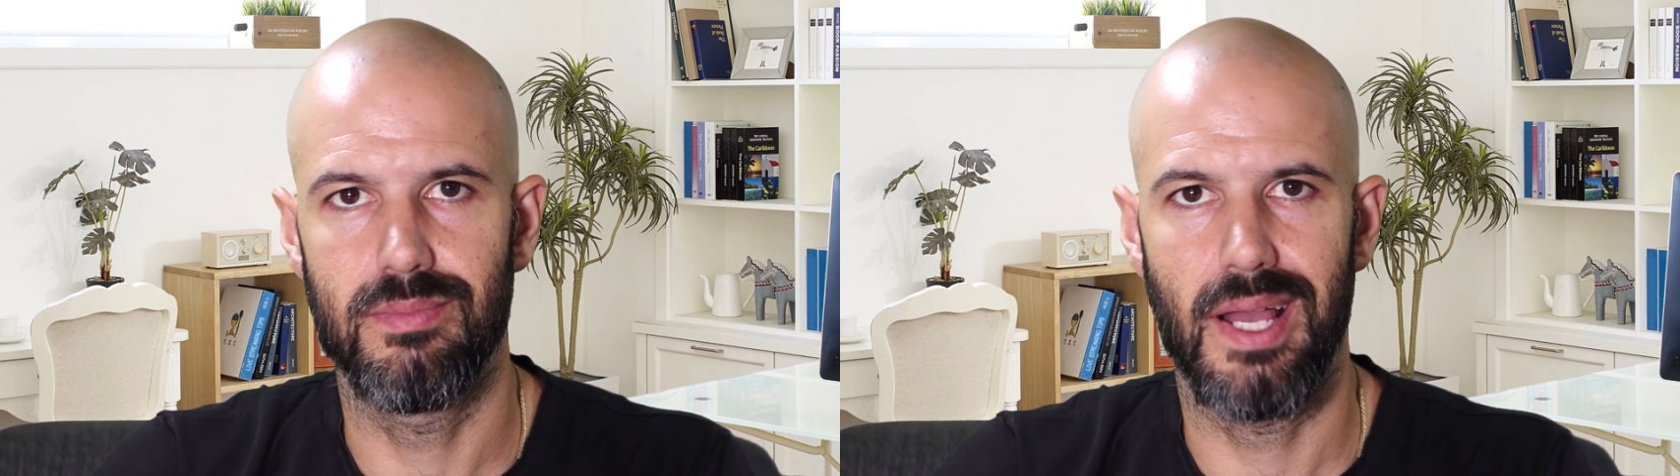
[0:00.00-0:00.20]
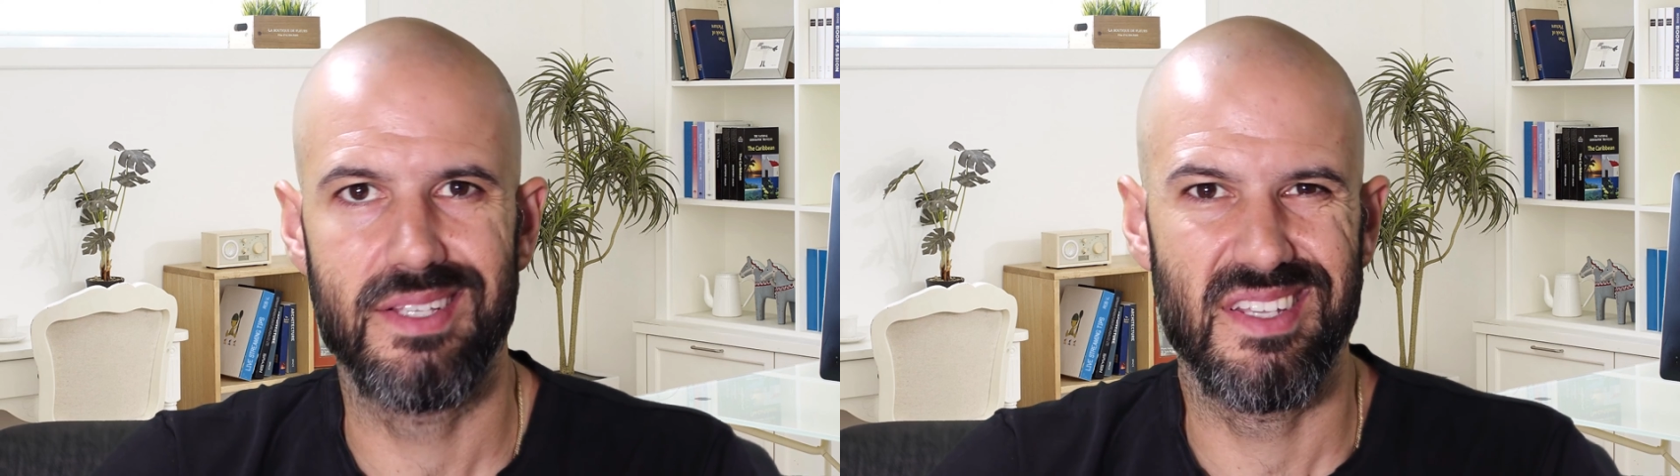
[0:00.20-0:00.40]

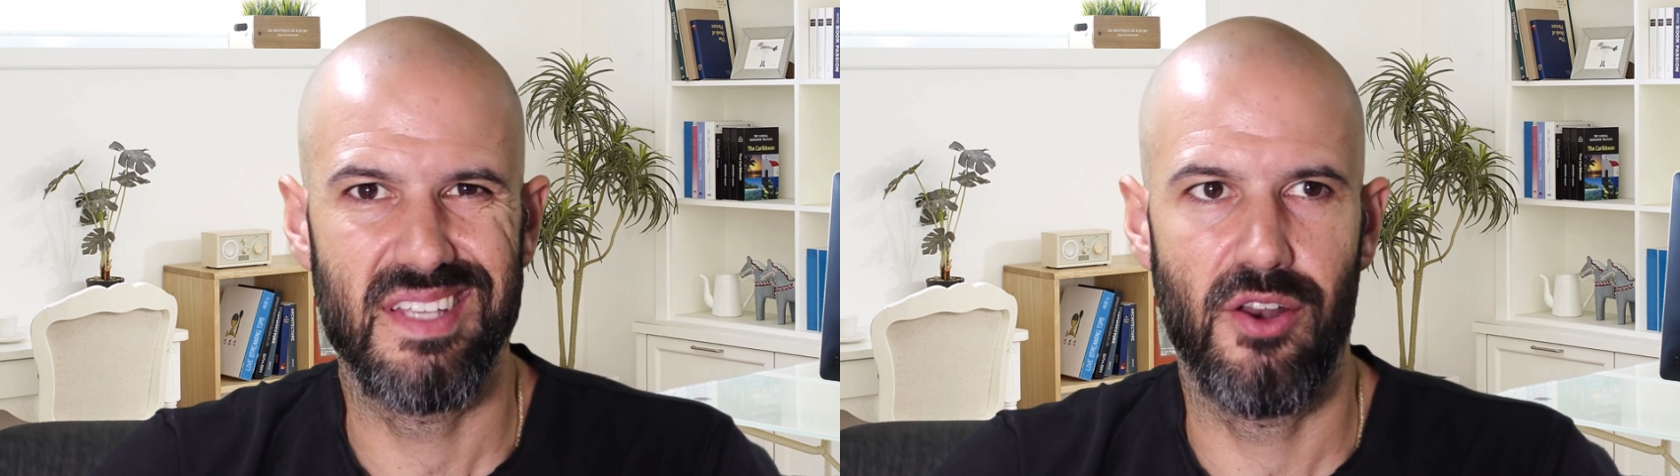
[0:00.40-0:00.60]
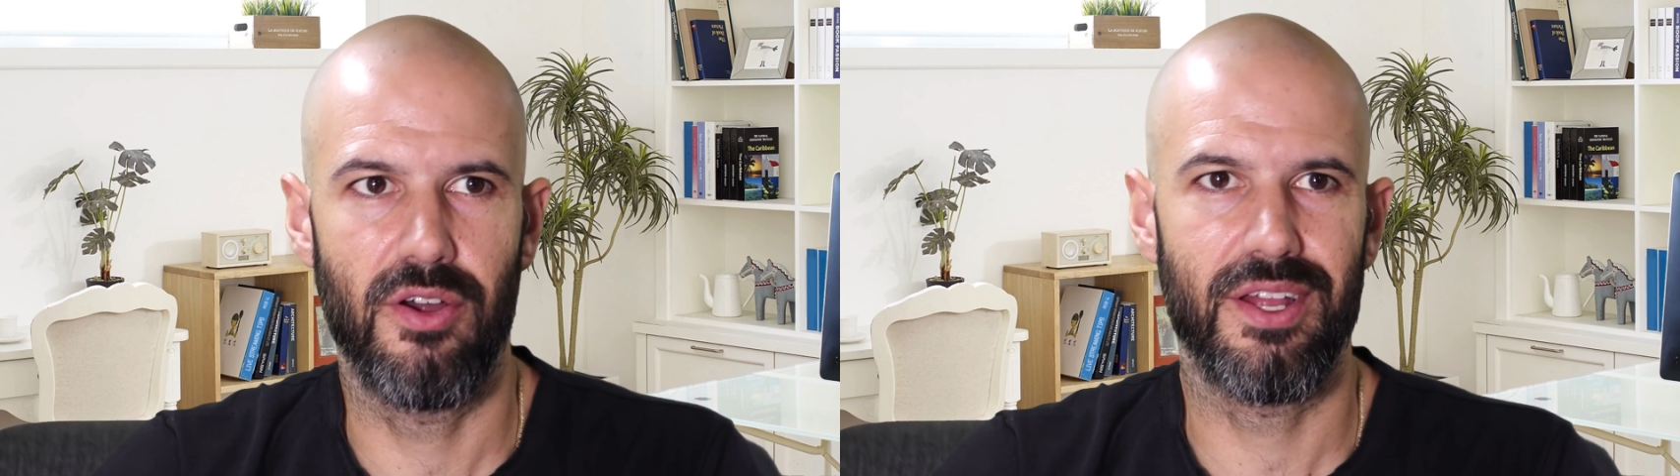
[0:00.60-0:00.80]
as I
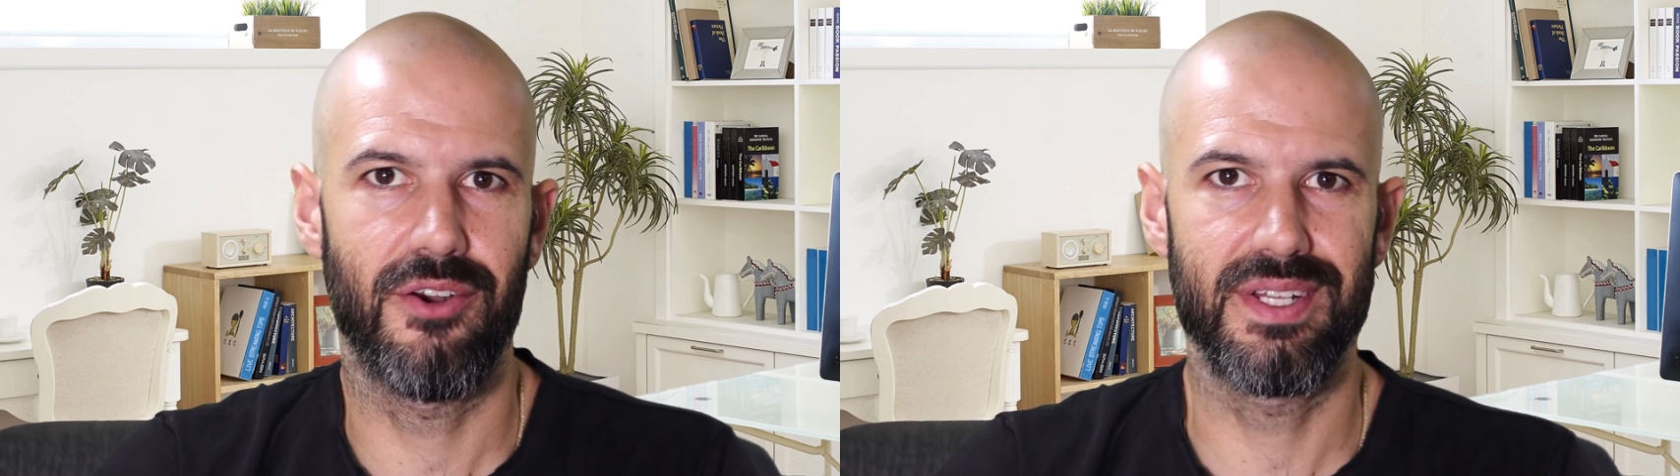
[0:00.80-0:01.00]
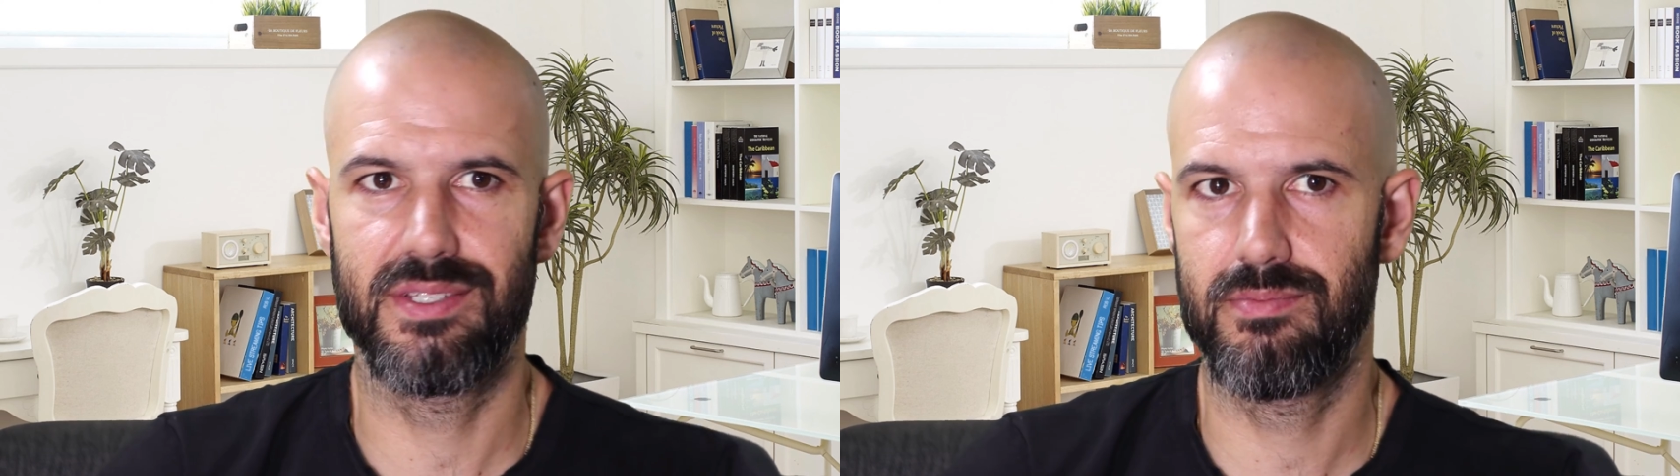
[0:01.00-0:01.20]
said earlier,
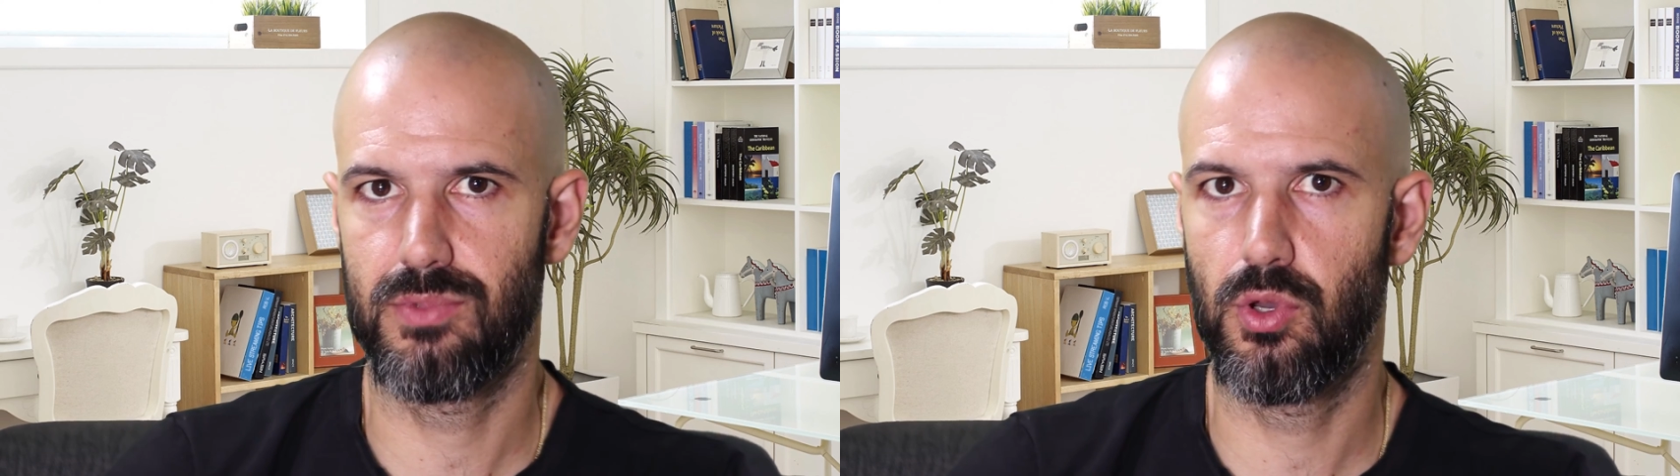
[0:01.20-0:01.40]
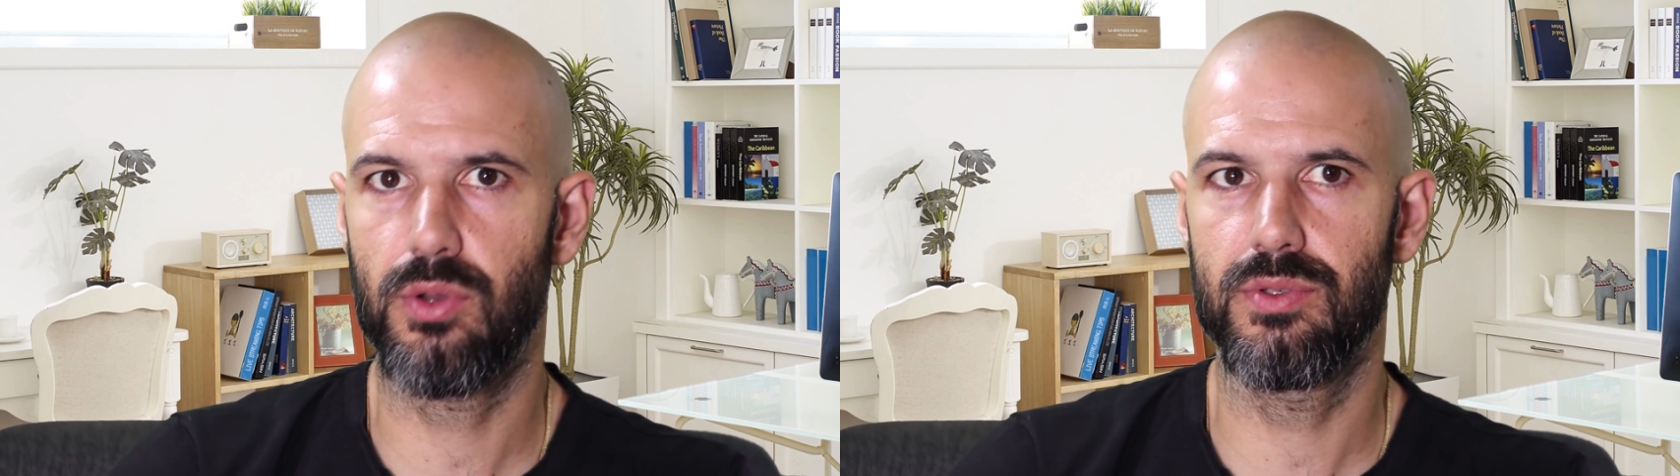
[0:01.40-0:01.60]
it's
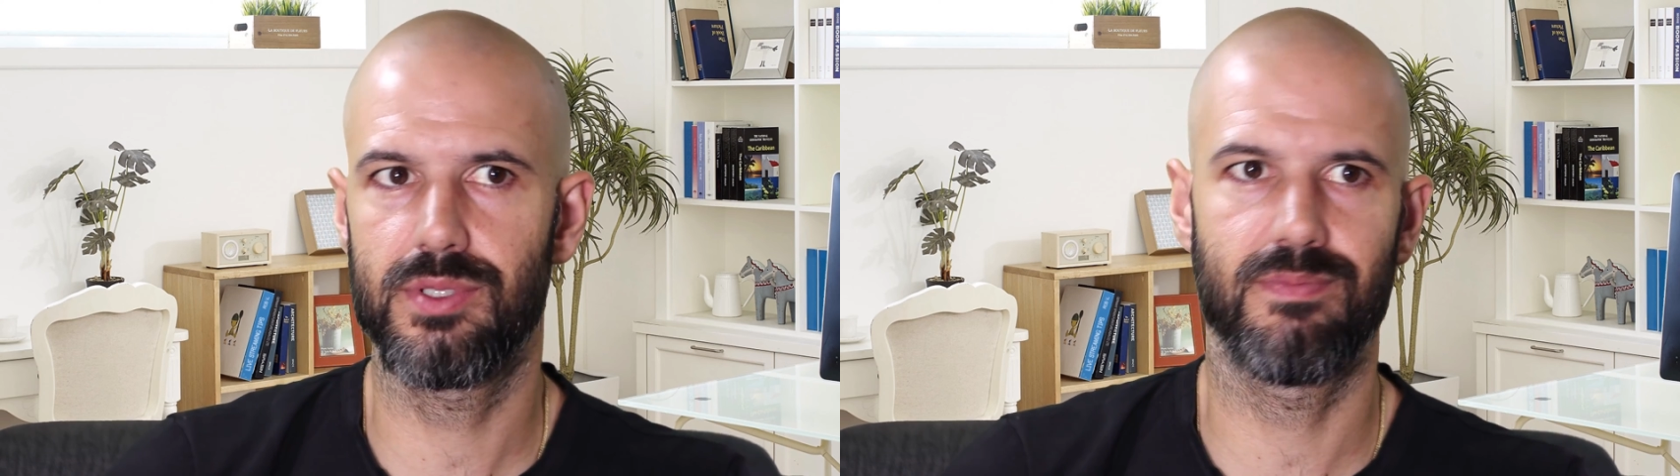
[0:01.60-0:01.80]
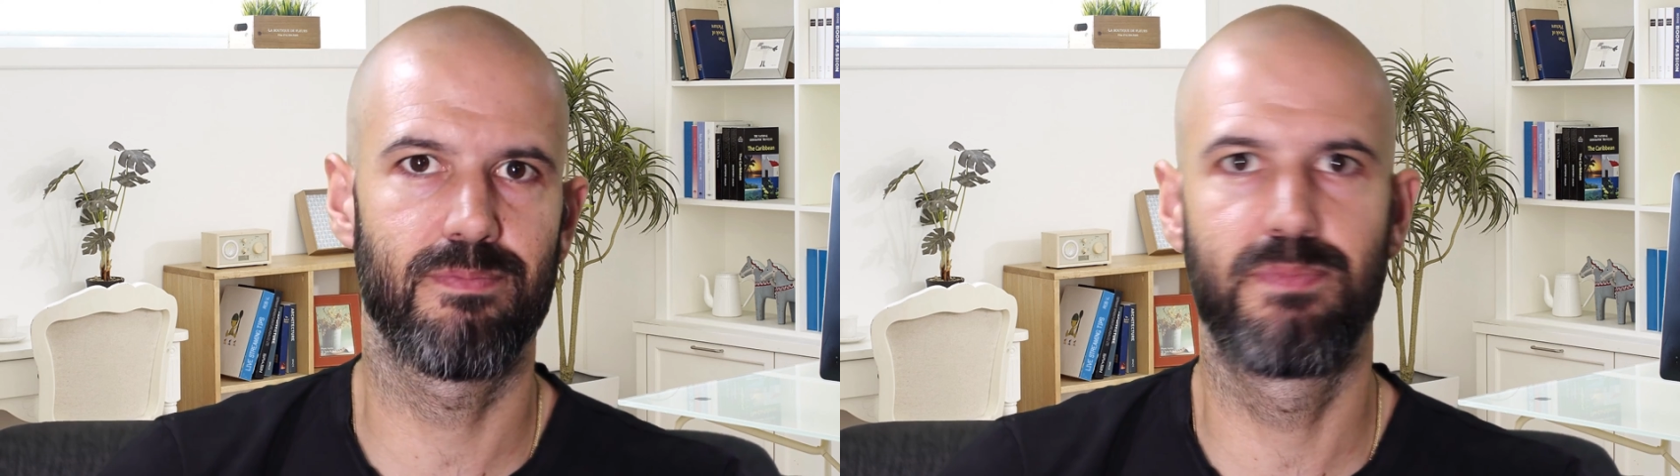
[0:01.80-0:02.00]
Google's